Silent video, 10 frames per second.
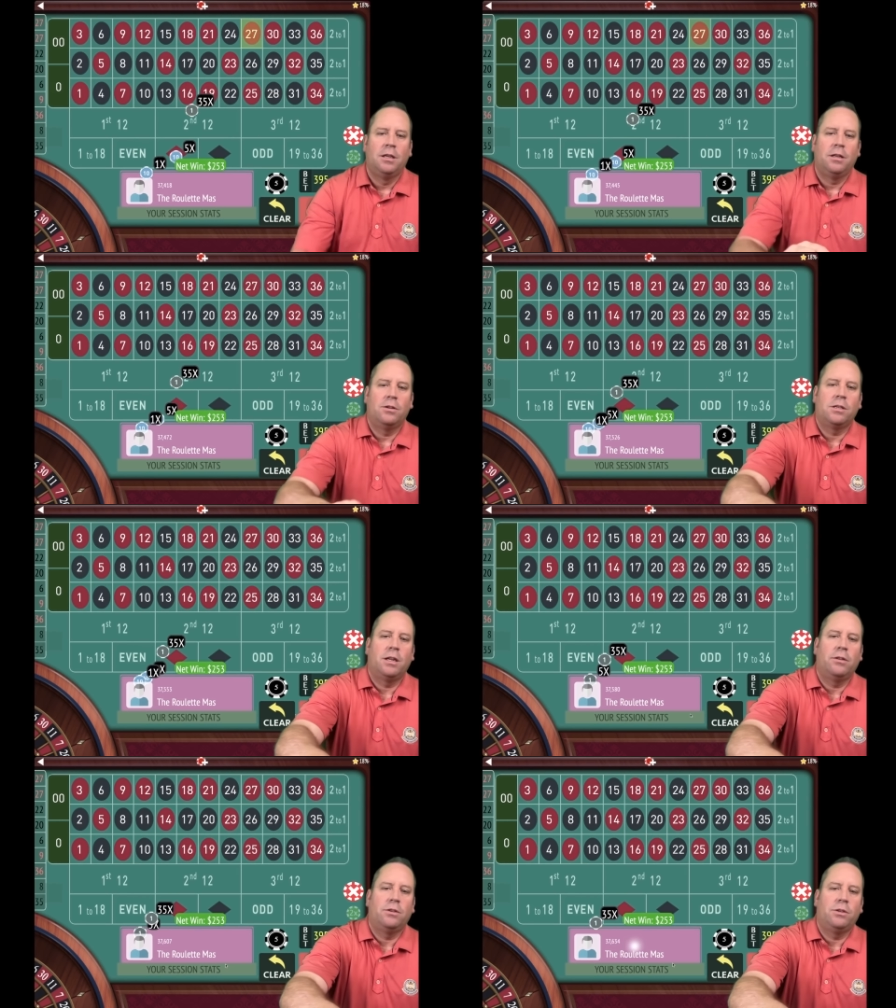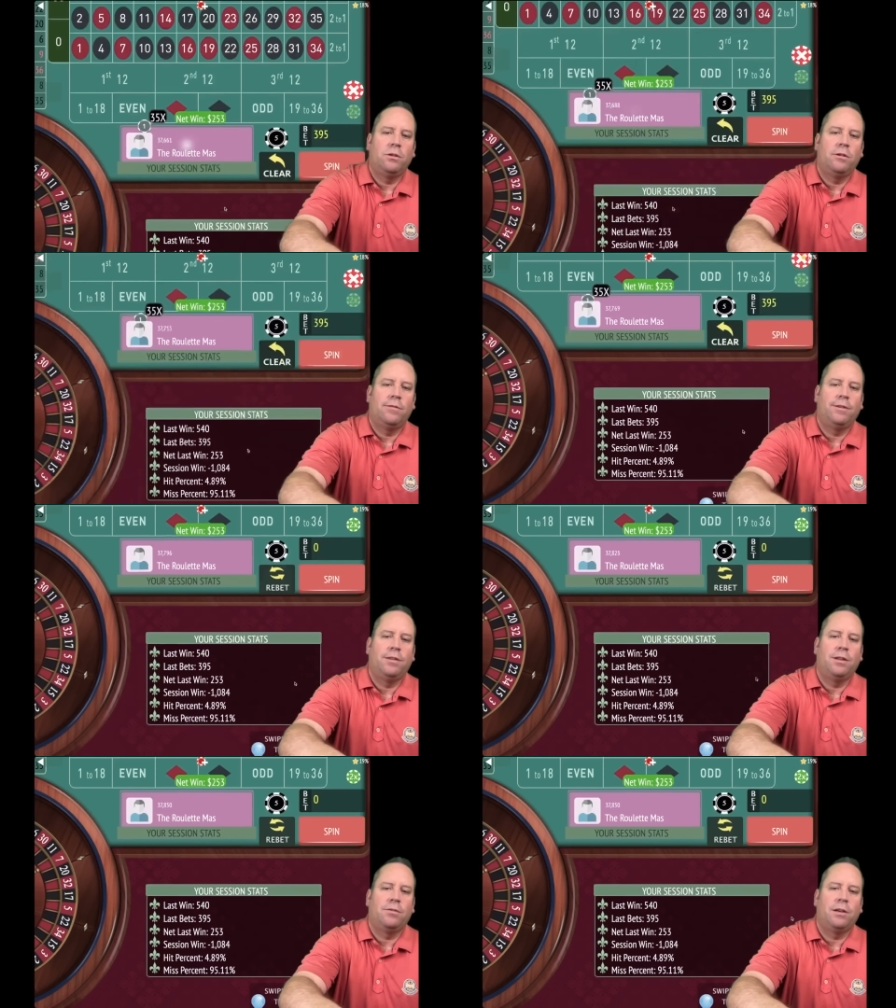There's another two hundred and
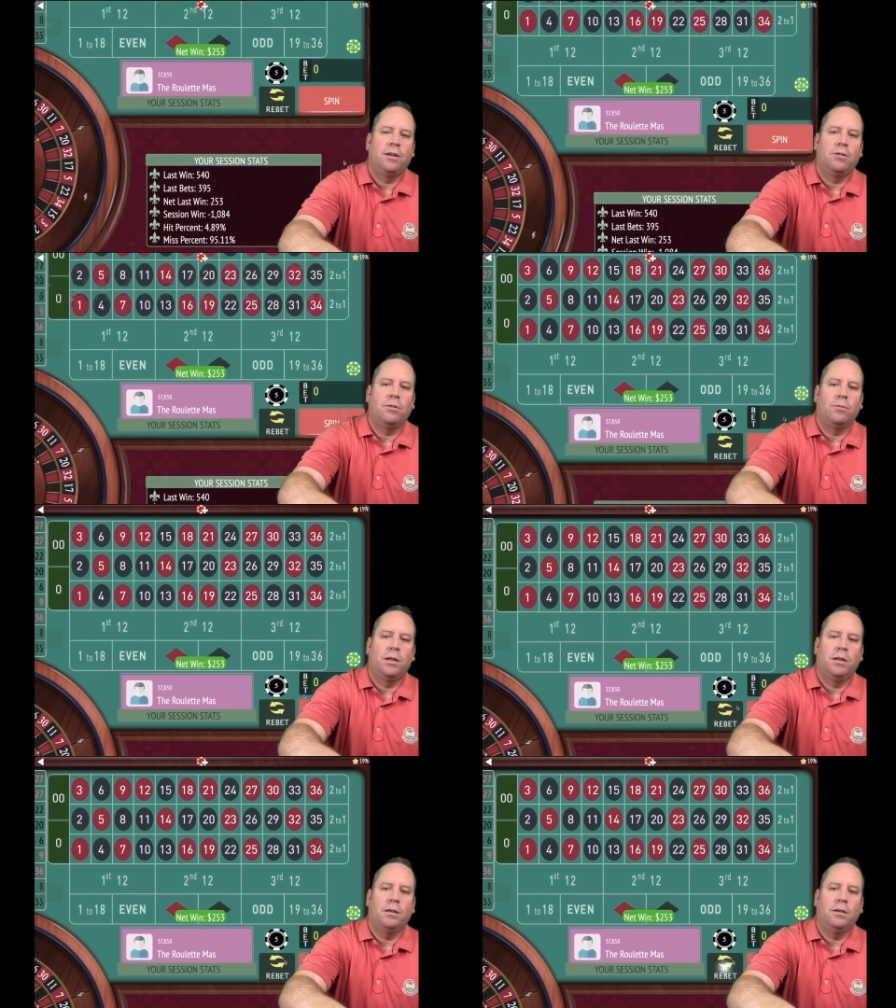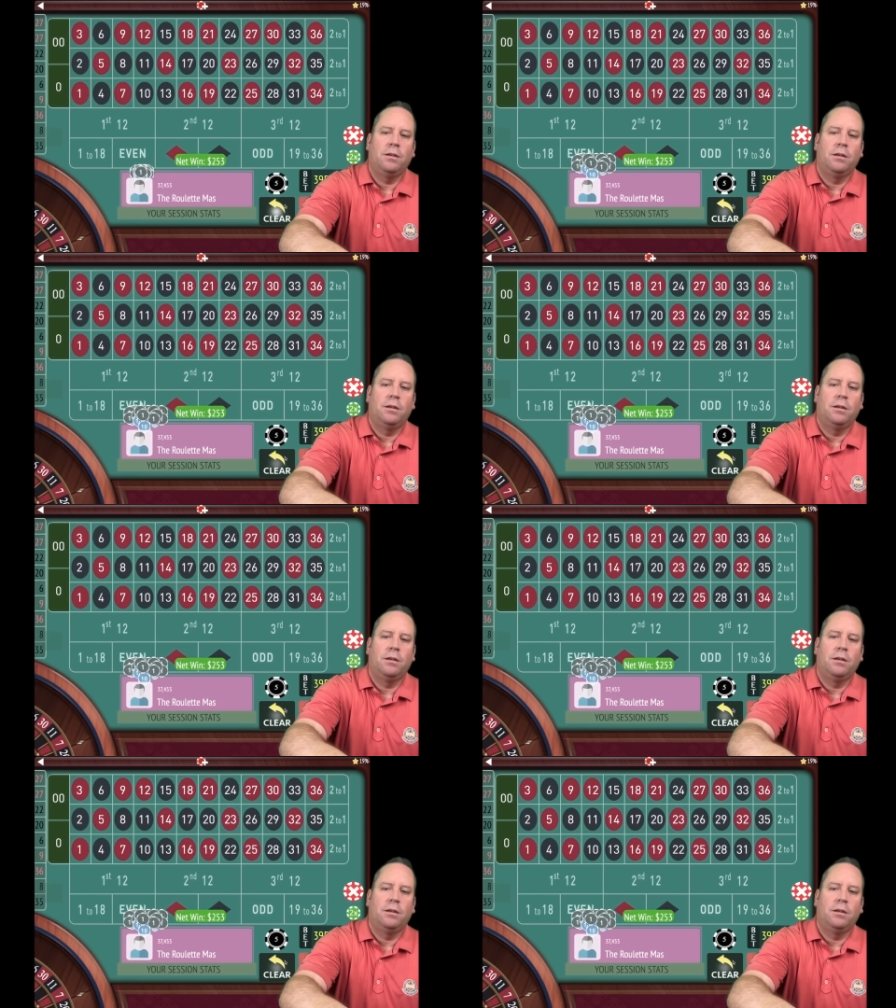fifty three dollar win.